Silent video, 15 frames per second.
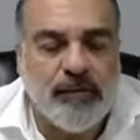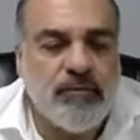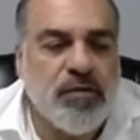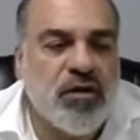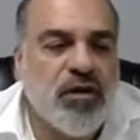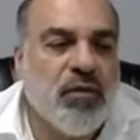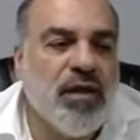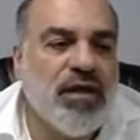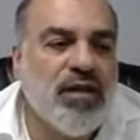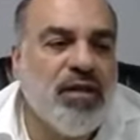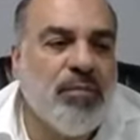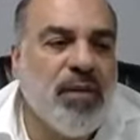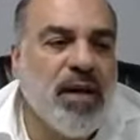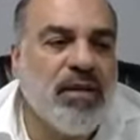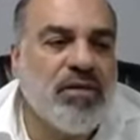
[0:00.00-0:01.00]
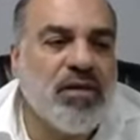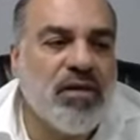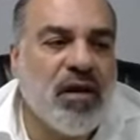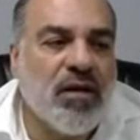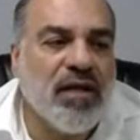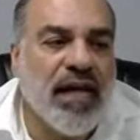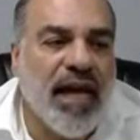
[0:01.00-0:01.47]
So it depends
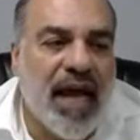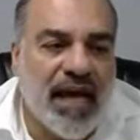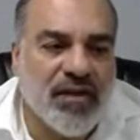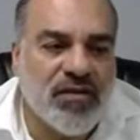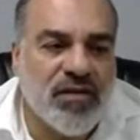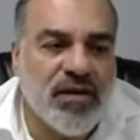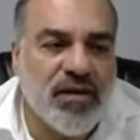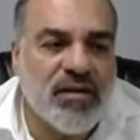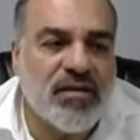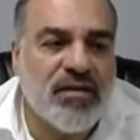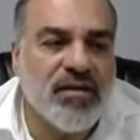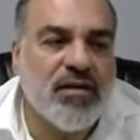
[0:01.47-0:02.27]
on the accident.